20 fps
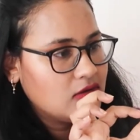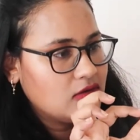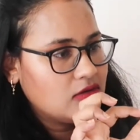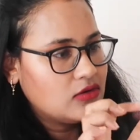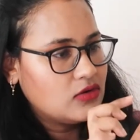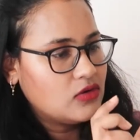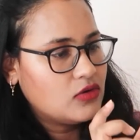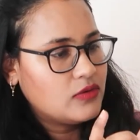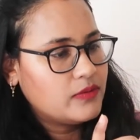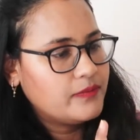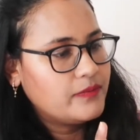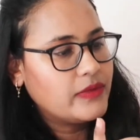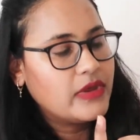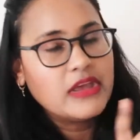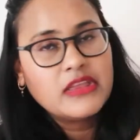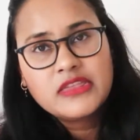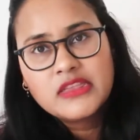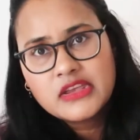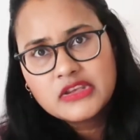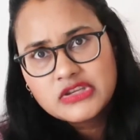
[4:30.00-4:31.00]
So
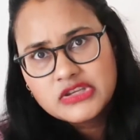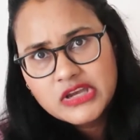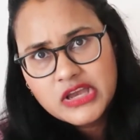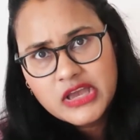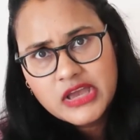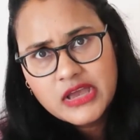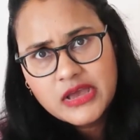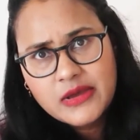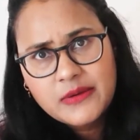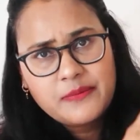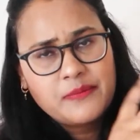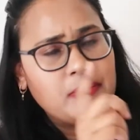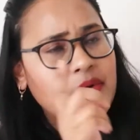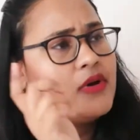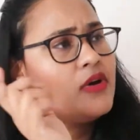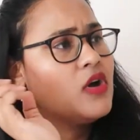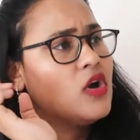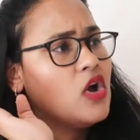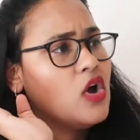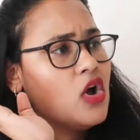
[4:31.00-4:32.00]
in the zip,
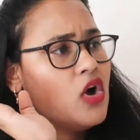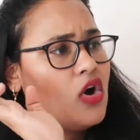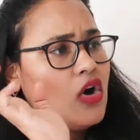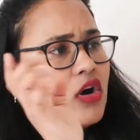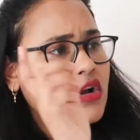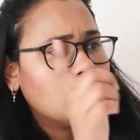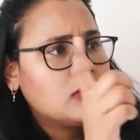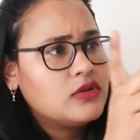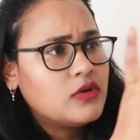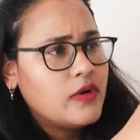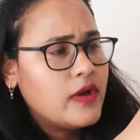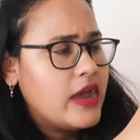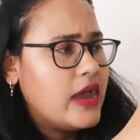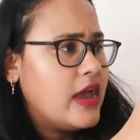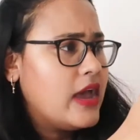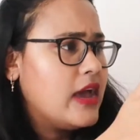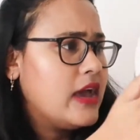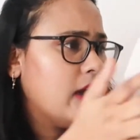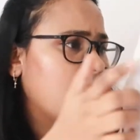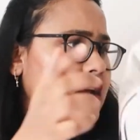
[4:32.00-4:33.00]
also
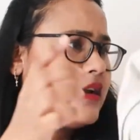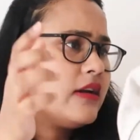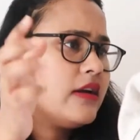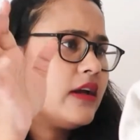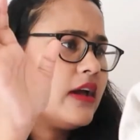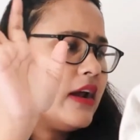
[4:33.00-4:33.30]
here,